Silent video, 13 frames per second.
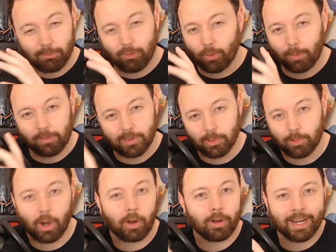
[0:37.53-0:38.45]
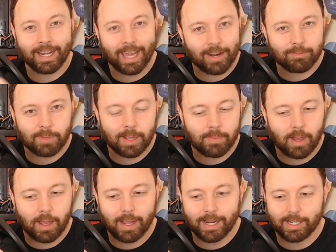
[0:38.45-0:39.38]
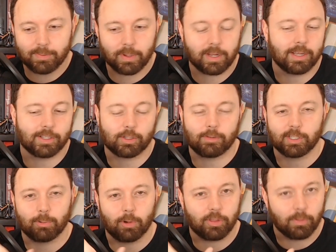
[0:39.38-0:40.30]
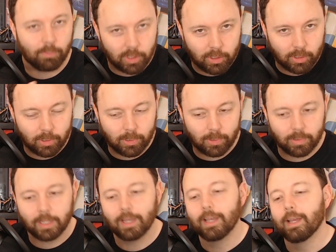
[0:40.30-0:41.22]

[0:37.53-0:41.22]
form of Lunarian out of my mind because obviously we're at the moon,